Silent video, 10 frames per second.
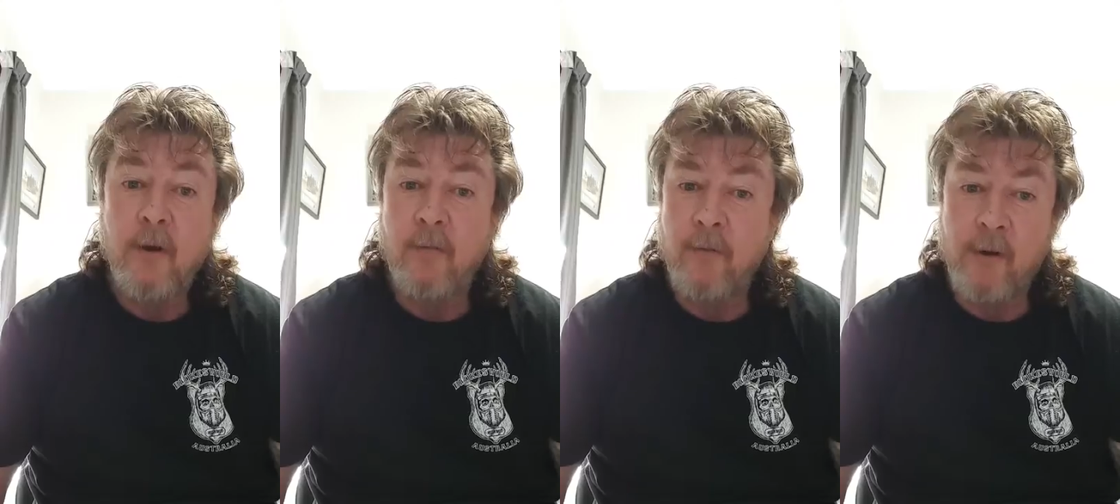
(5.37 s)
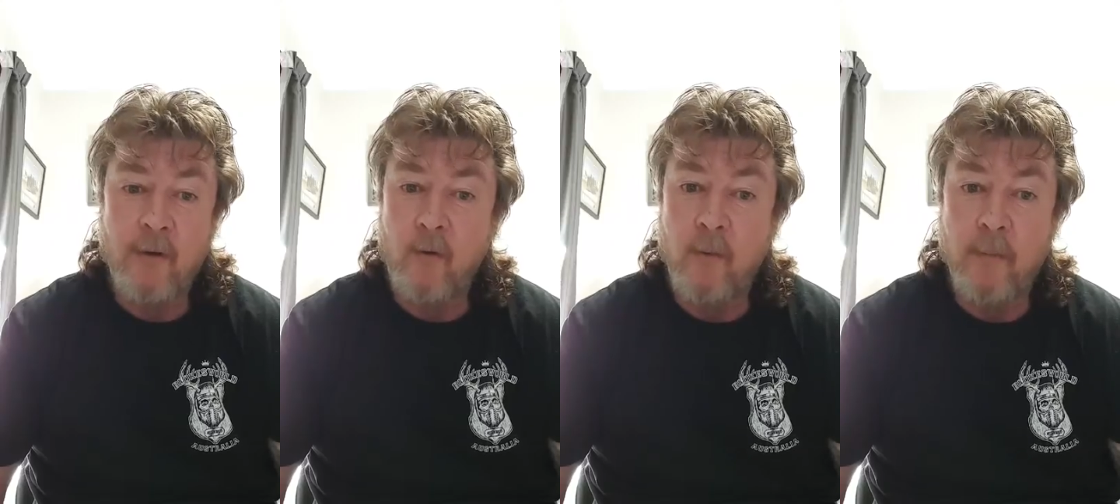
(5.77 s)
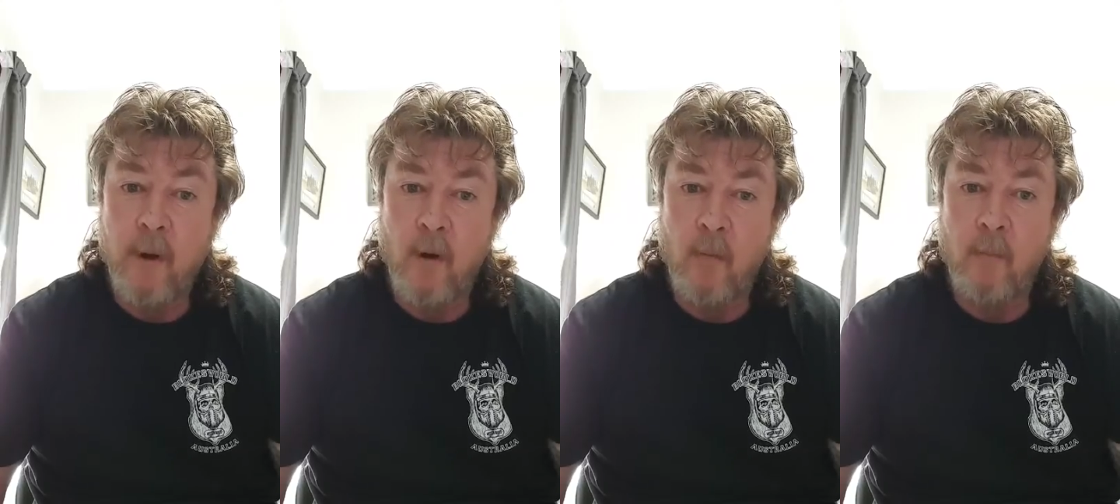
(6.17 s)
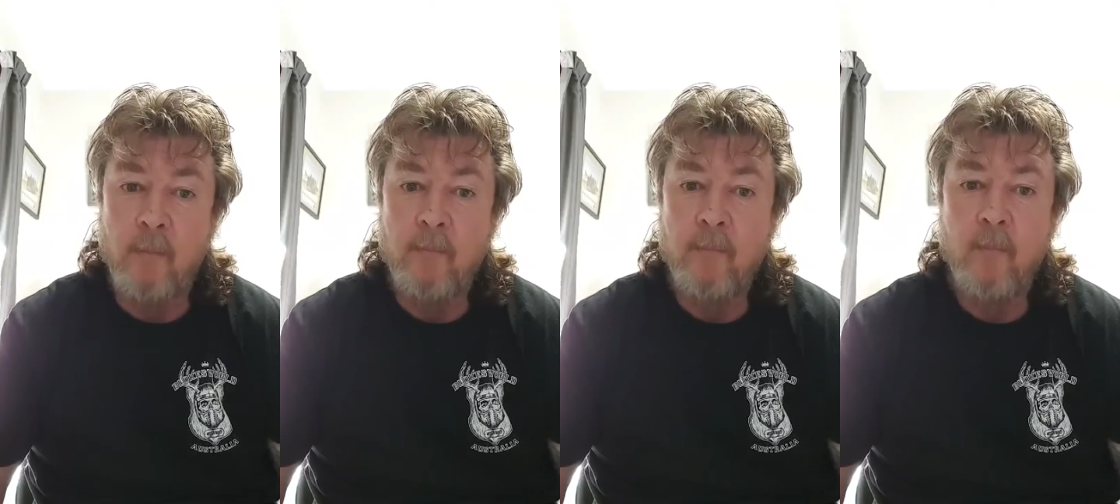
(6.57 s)
so I've written you a poem.
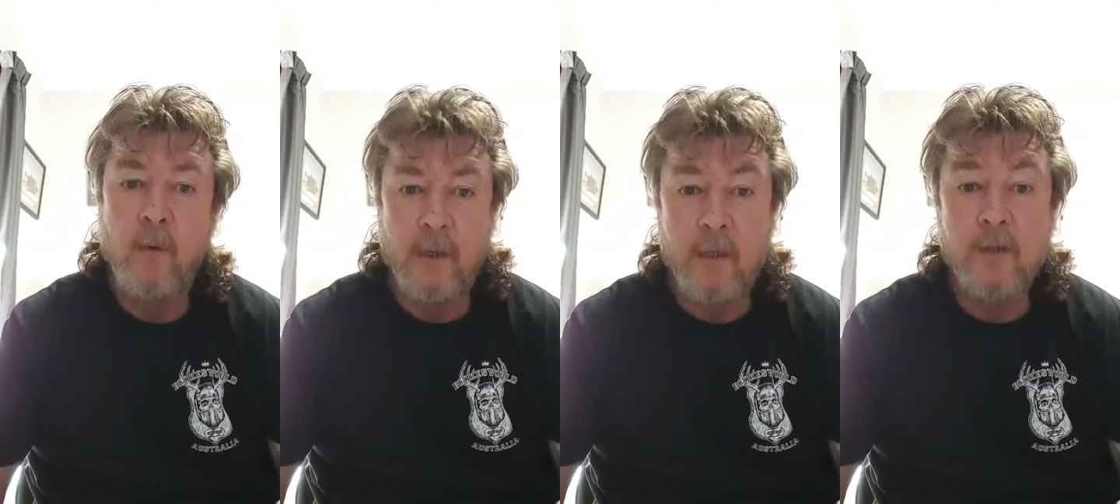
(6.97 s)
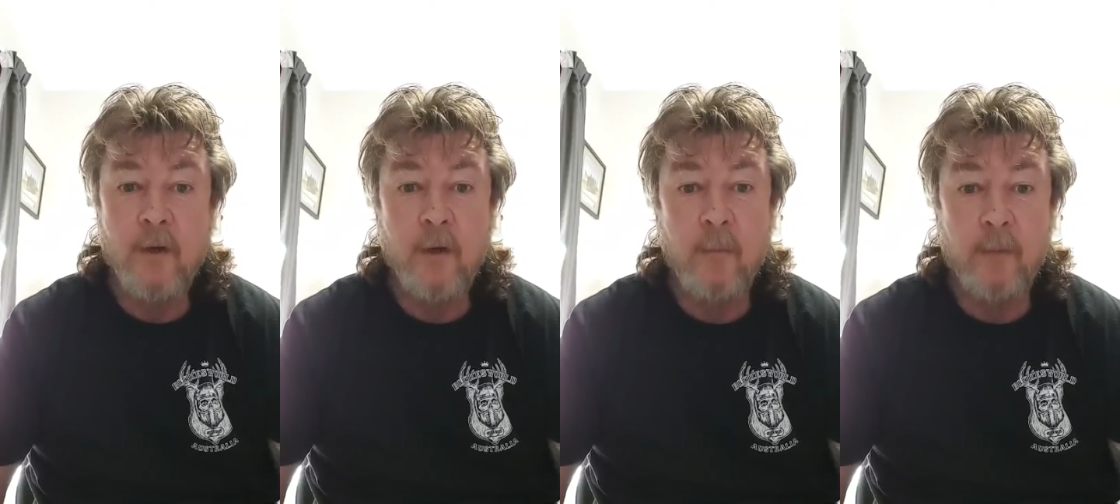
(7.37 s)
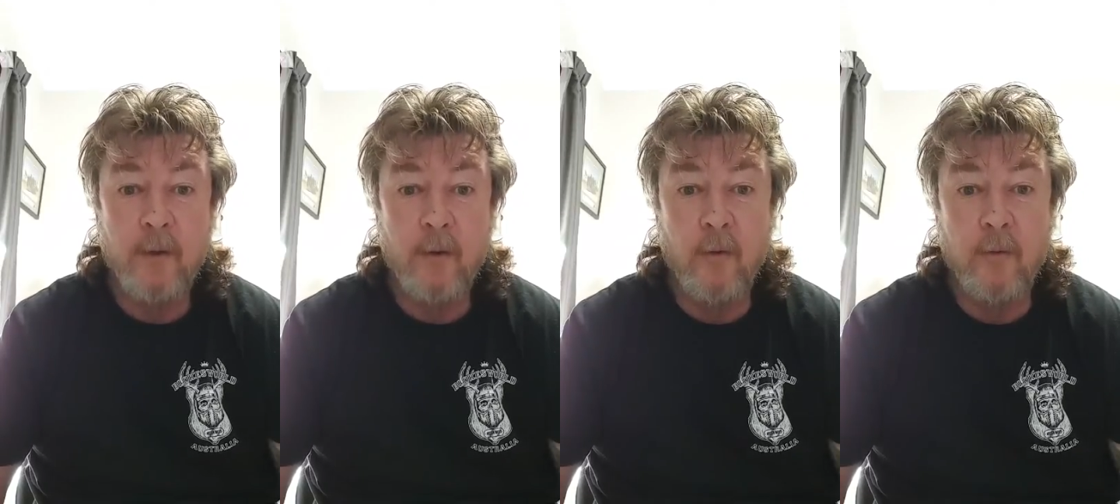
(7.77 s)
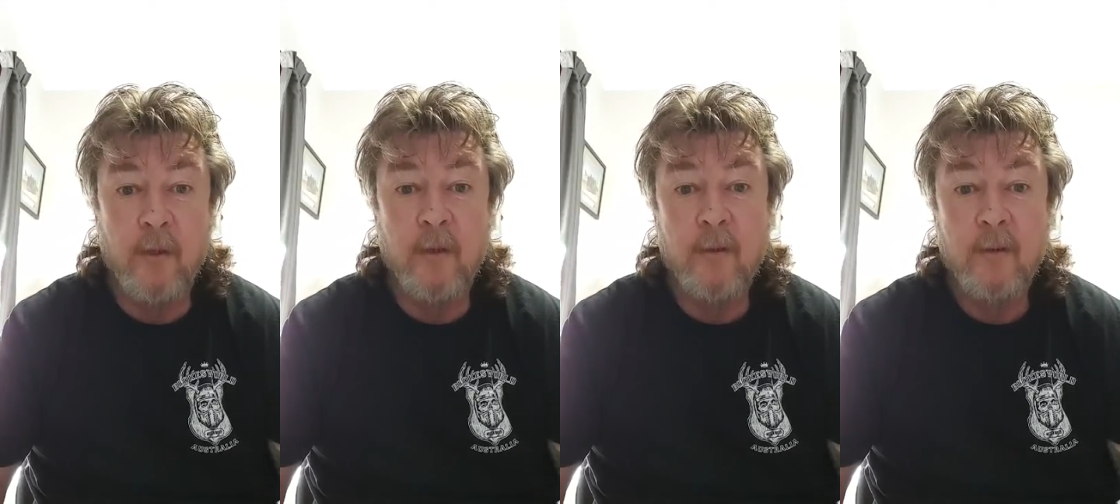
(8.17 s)
We need your help to cure it,
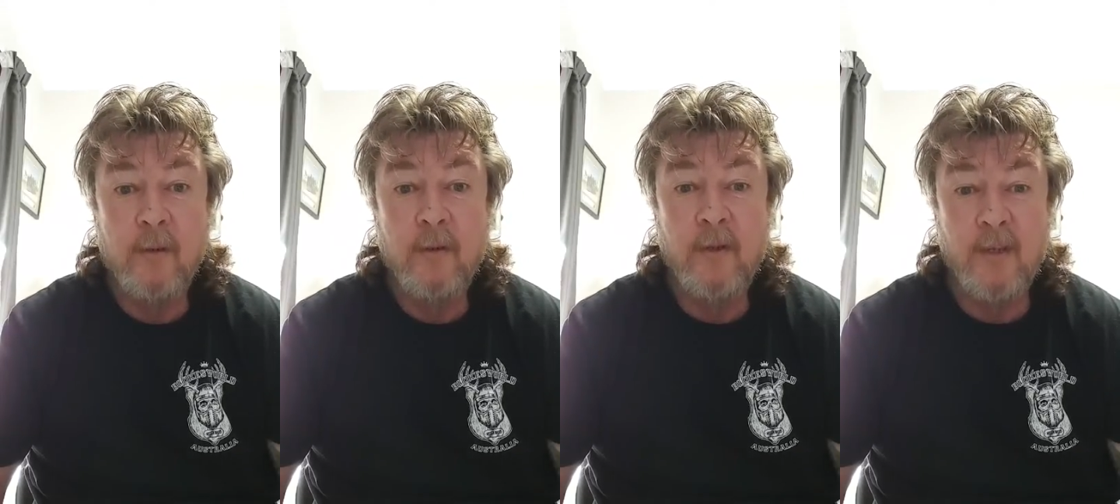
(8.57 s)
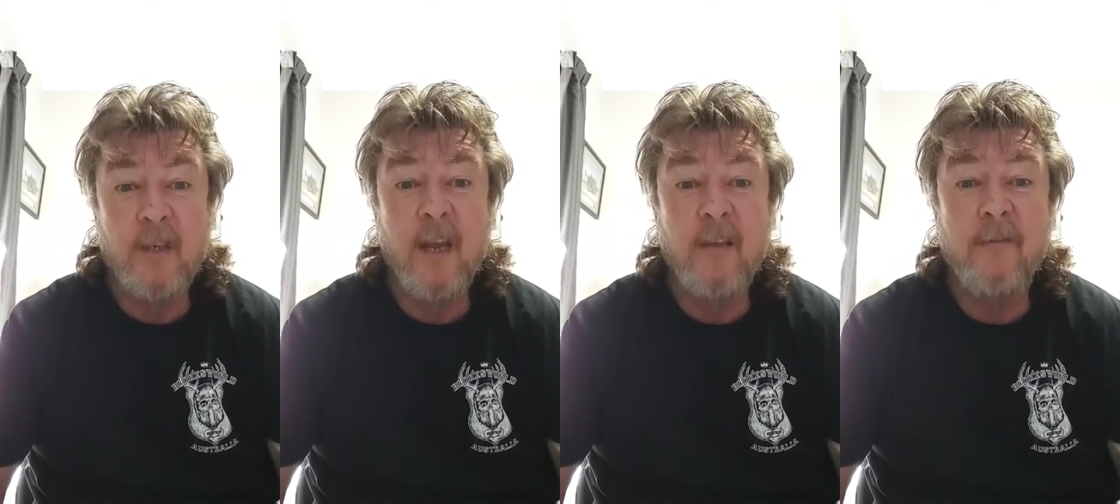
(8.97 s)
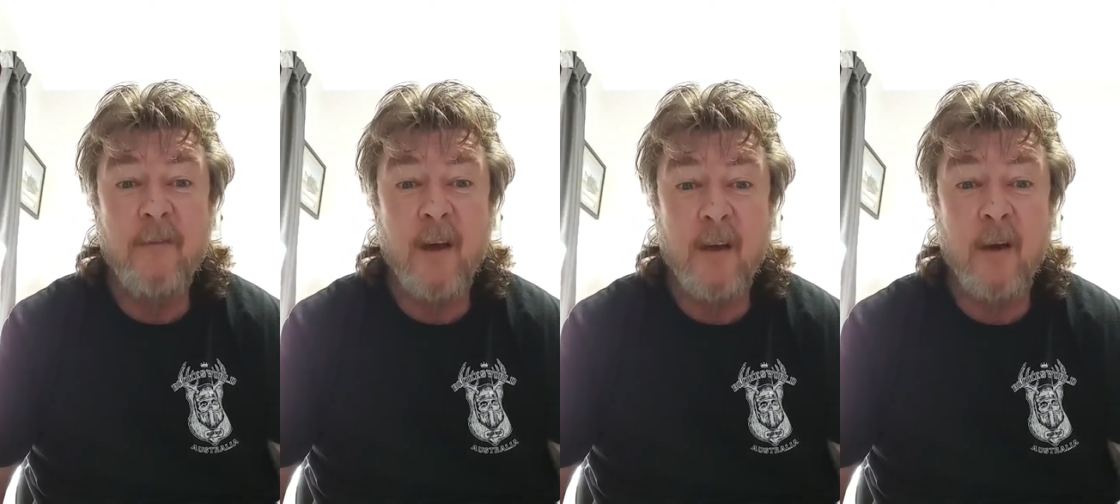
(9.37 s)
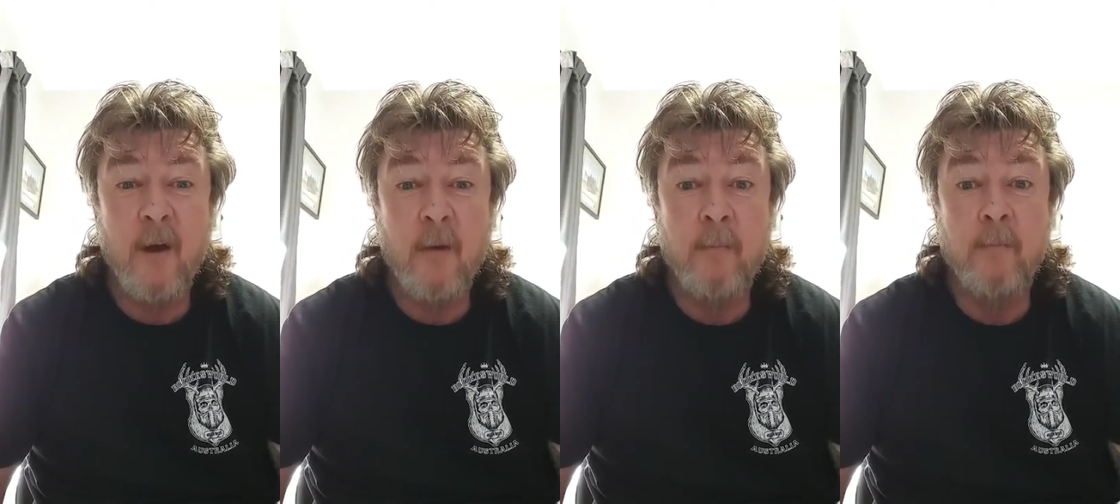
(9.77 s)
so stay the fuck at
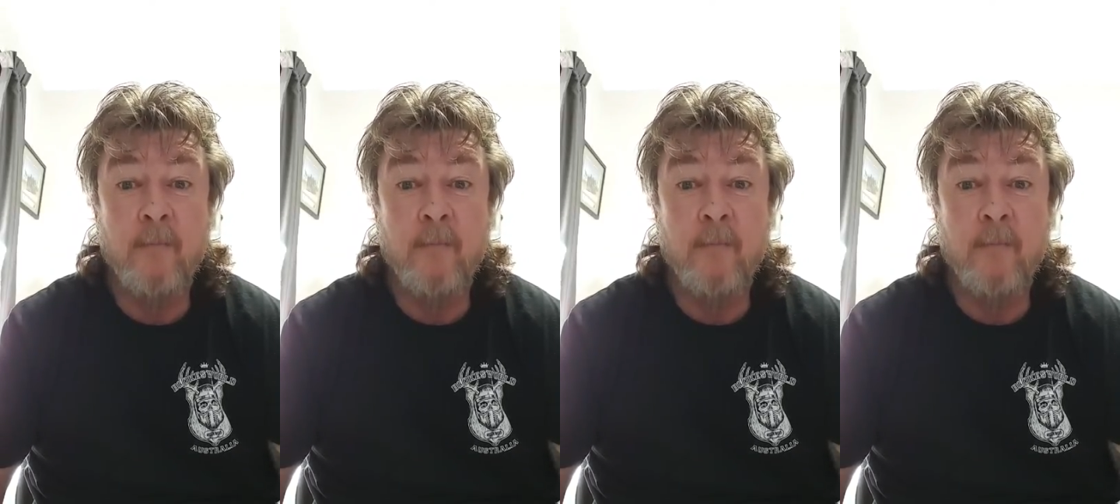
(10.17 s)
home.